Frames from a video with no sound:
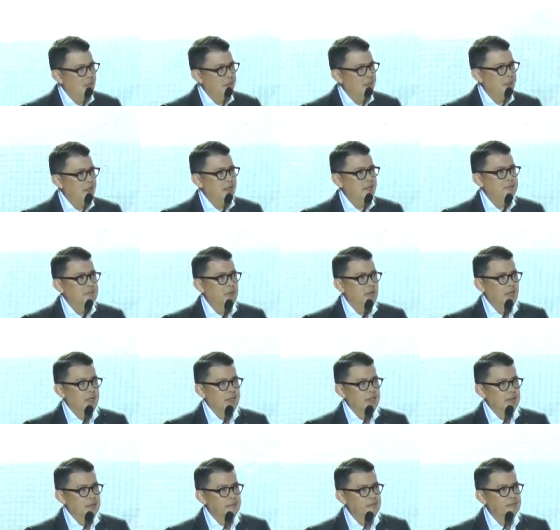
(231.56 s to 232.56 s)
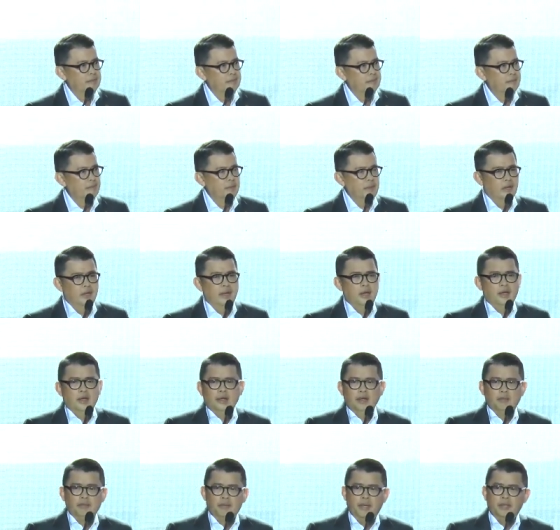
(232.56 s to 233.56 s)
money, and market.
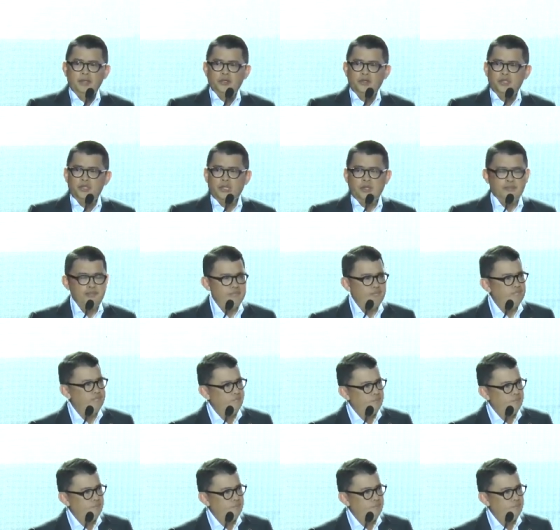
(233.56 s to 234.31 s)
Mentorship,